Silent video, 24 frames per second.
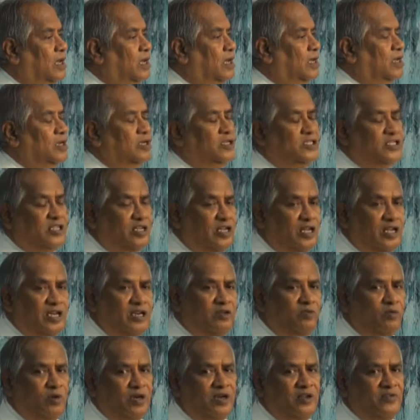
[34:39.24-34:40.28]
and it's
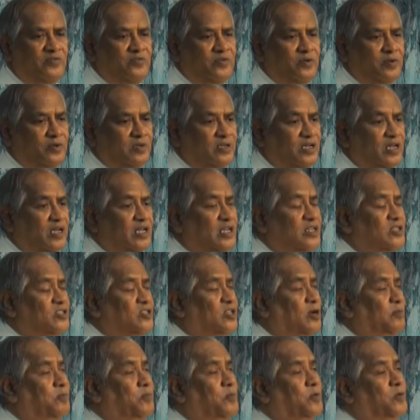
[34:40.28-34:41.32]
really wonderful.
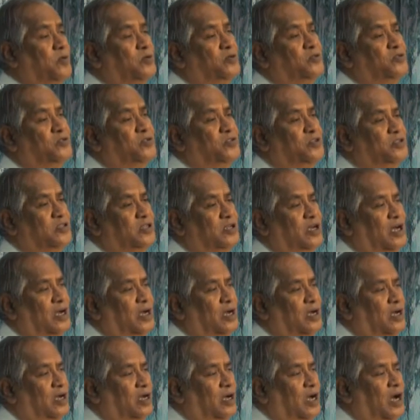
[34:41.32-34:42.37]
Suppose
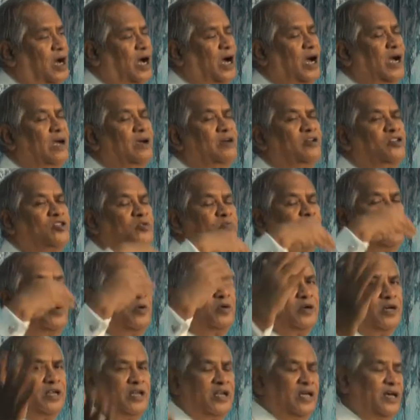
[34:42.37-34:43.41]
I have
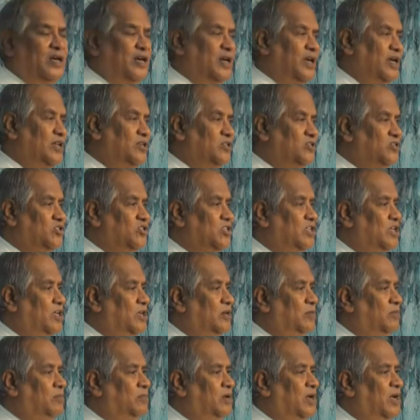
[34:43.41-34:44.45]
spoken against
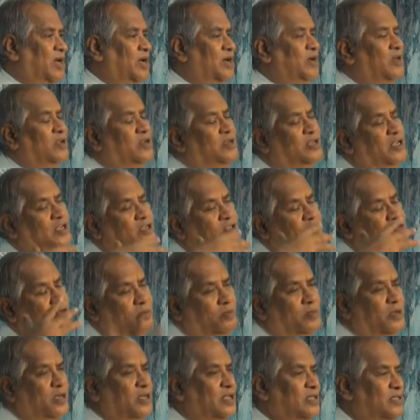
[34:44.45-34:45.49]
him, I have done
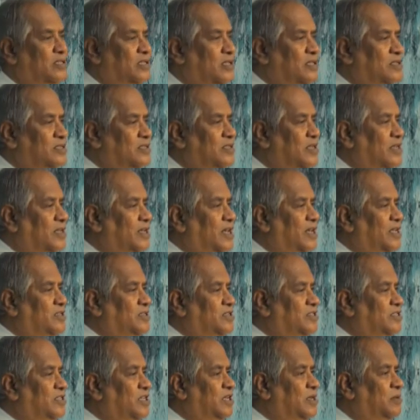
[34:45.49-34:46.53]
so many things
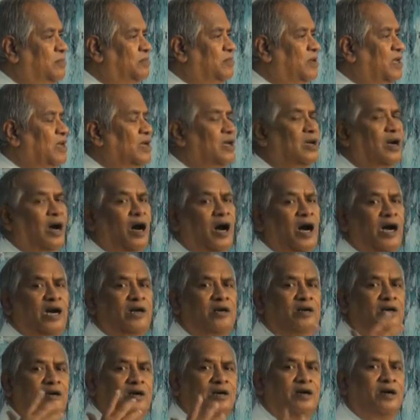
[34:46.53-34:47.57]
against him, I
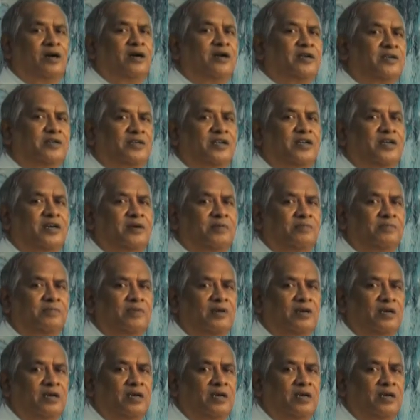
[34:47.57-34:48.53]
have hurt him,